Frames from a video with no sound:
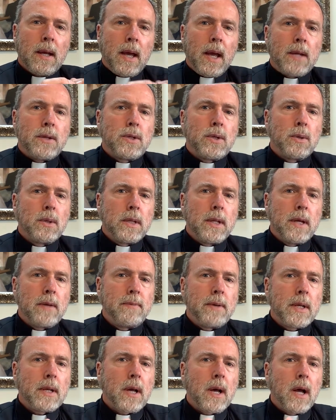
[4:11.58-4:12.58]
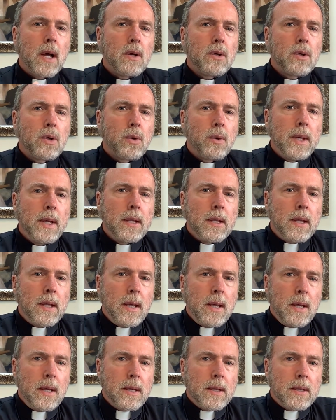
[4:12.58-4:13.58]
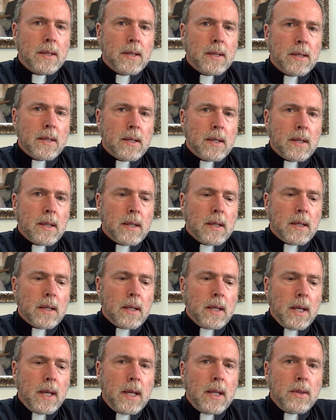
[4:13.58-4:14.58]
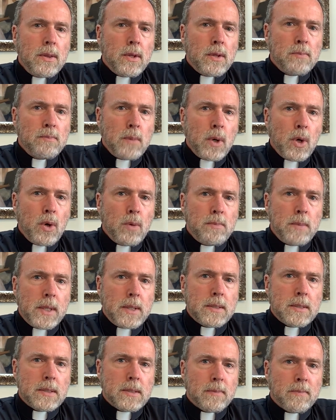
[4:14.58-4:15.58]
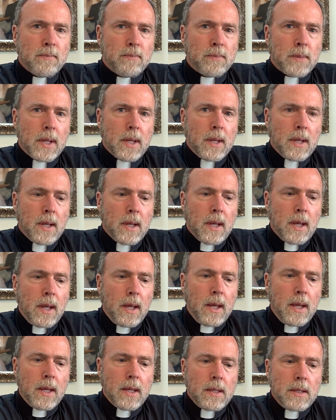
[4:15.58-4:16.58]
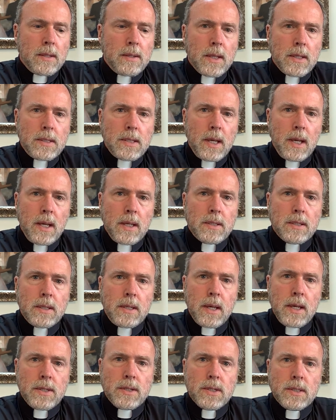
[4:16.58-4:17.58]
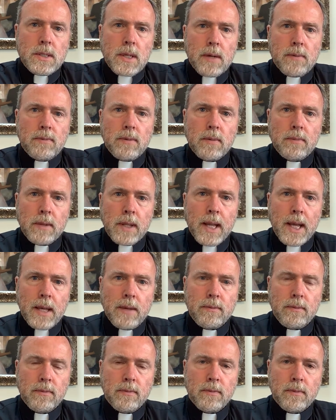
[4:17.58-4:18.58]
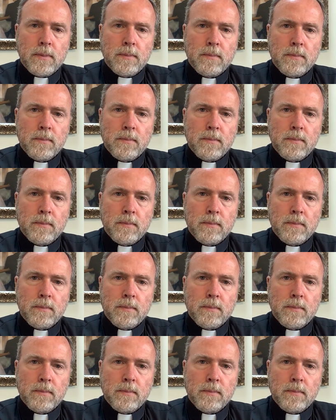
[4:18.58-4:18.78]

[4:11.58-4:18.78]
And to live it concretely in the moment, in the day to day stuff of life.